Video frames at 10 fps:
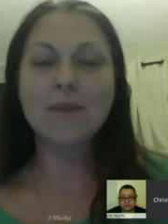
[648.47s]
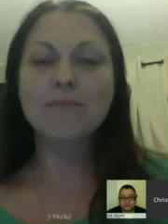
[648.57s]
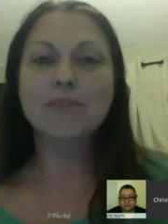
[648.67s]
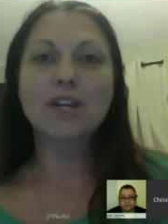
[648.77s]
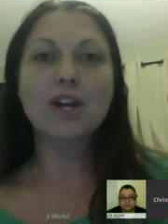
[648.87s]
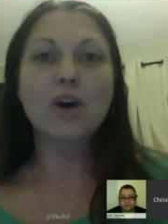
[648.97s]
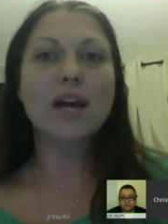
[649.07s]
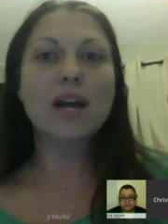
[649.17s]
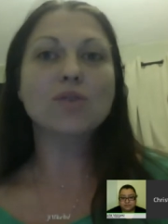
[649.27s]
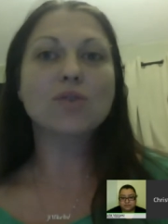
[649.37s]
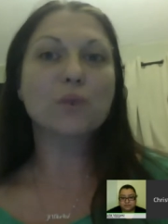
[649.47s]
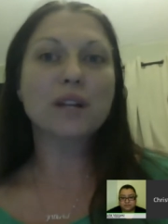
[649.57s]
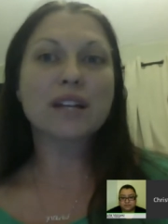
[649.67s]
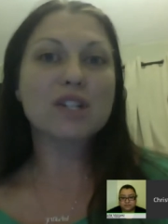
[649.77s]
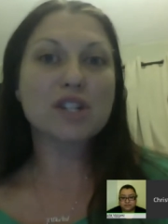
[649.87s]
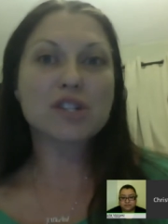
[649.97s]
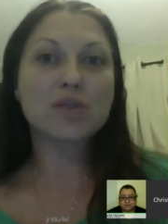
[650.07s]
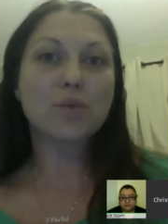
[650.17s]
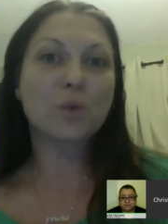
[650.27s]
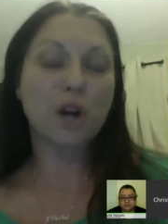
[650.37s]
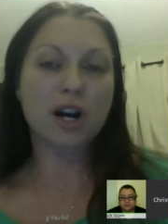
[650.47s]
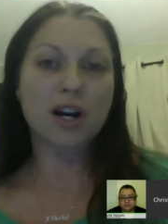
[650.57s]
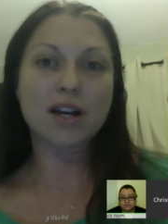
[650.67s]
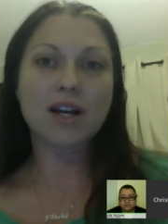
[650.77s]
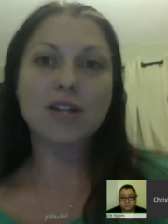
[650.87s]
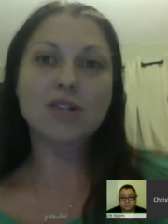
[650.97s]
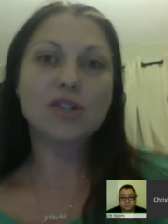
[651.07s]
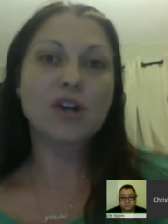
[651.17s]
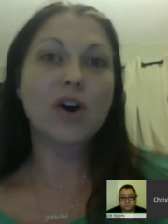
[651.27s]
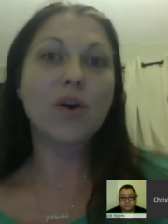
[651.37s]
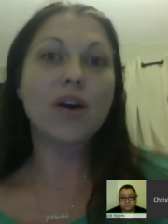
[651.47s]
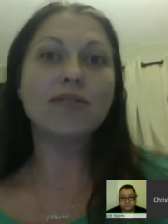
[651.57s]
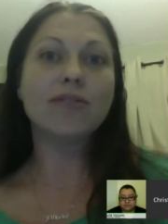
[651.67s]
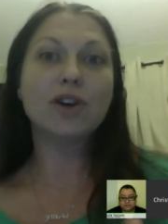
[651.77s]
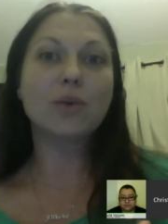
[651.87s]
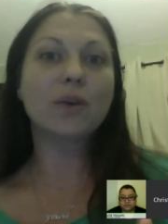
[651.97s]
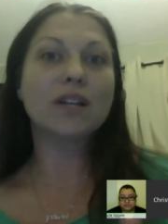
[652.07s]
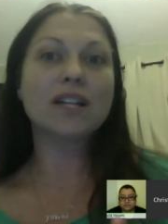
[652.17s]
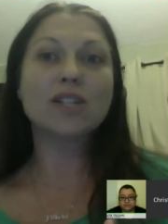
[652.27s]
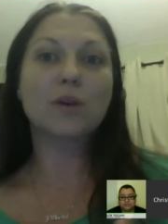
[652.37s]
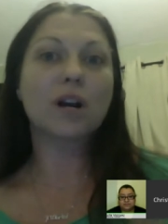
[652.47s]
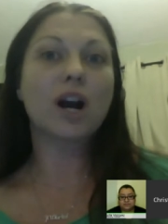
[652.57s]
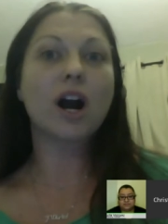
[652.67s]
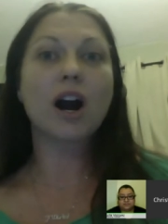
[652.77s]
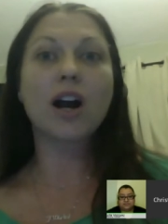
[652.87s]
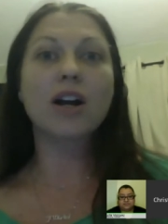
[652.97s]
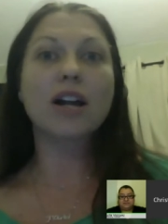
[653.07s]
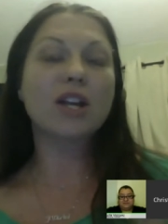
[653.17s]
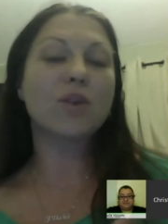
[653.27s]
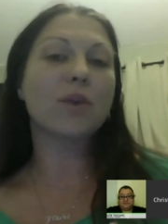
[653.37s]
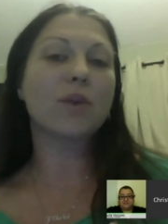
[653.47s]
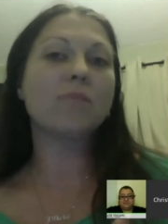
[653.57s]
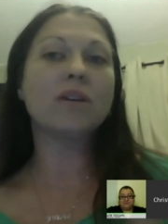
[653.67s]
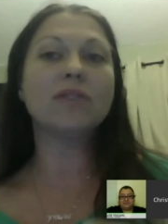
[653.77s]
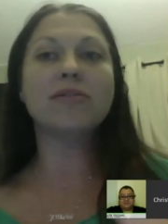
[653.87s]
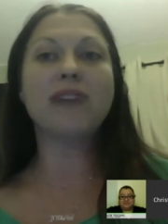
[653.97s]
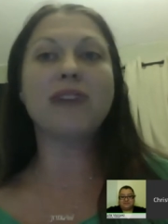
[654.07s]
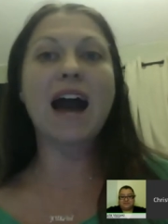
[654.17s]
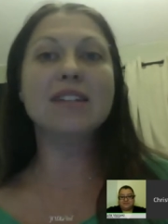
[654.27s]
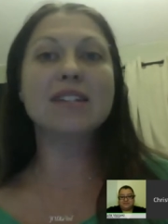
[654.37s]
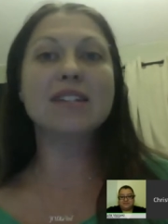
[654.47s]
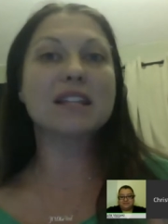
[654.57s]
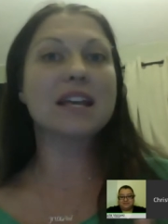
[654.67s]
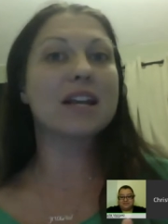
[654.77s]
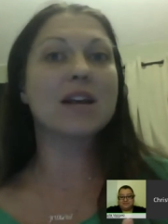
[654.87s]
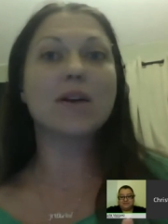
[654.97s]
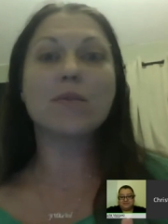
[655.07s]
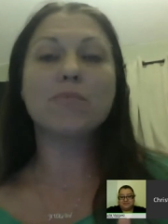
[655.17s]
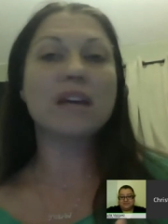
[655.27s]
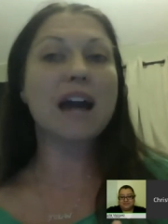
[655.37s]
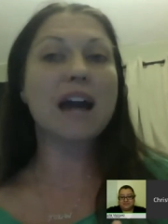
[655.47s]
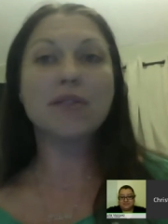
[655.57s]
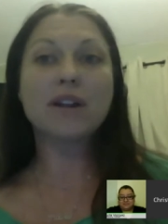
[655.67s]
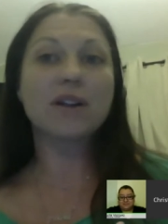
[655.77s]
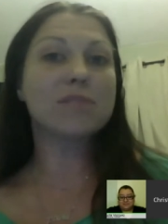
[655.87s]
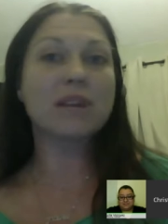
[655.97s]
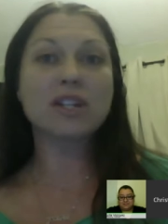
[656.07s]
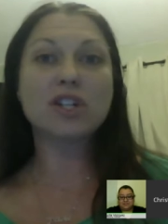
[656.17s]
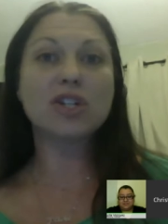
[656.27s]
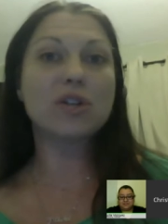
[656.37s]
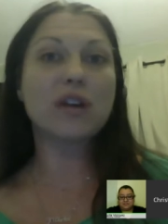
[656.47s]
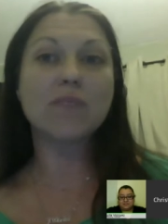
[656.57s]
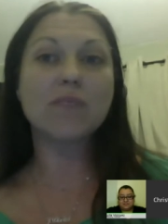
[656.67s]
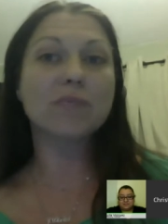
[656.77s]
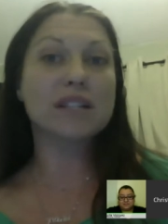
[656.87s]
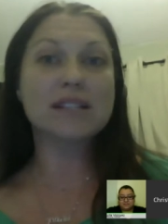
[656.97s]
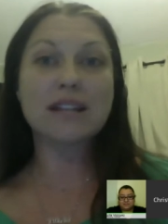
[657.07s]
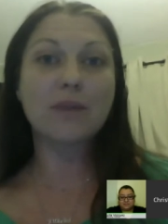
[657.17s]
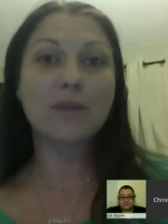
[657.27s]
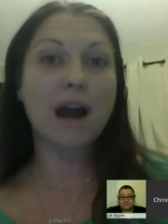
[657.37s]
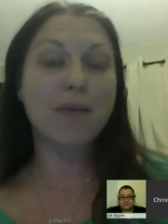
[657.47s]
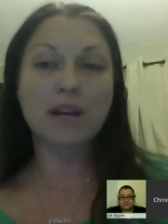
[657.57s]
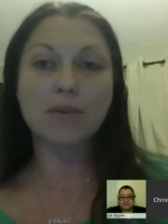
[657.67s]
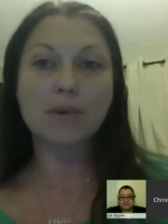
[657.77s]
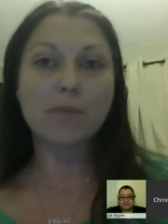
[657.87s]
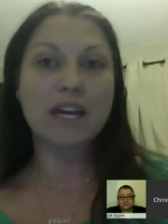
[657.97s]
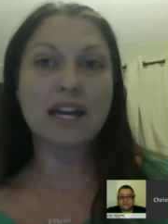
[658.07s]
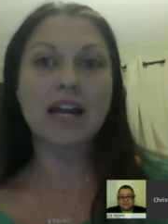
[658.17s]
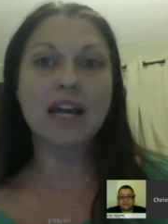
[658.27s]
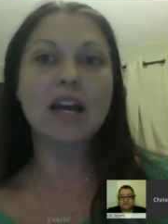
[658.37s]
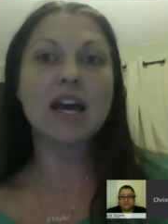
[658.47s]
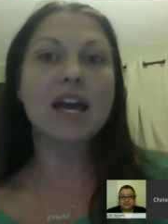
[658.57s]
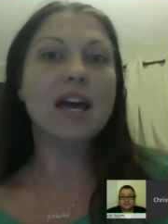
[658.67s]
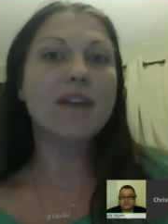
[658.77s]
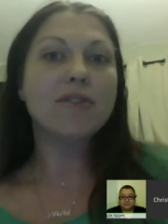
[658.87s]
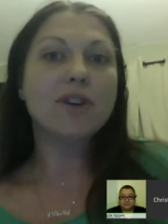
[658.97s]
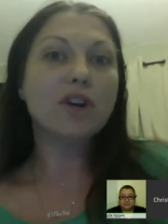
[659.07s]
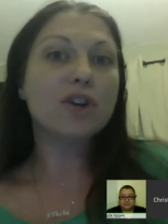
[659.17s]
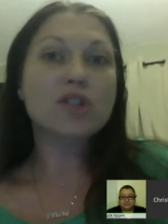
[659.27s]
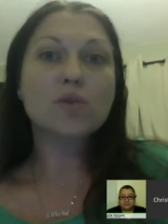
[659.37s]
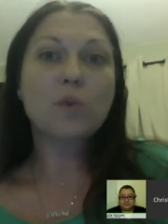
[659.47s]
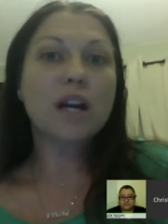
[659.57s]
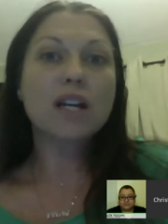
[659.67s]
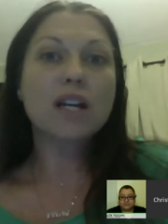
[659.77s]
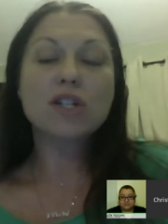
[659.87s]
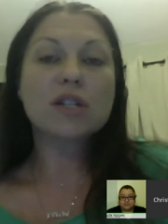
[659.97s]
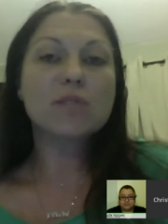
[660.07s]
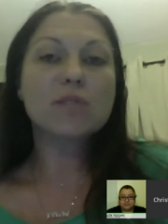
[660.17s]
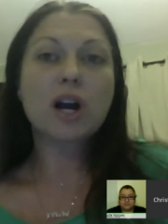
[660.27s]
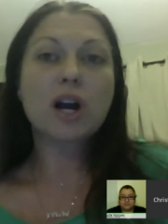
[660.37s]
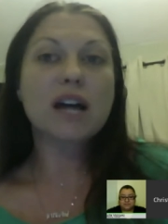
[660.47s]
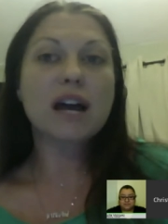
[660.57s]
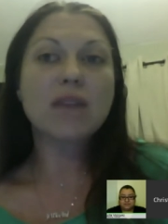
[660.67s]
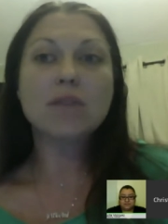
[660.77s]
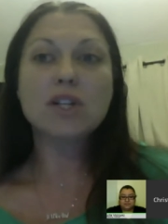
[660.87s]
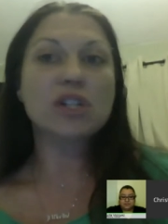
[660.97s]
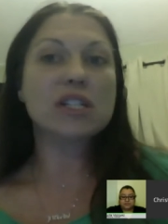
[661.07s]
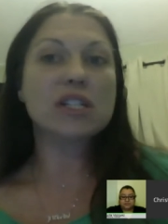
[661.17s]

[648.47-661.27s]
It's really just work. So if you're willing to work hard and you want to build fast, then be out there as much as you can, blitzing, wrapping, and repeating. If you're just wanting to do this part-time and you just need a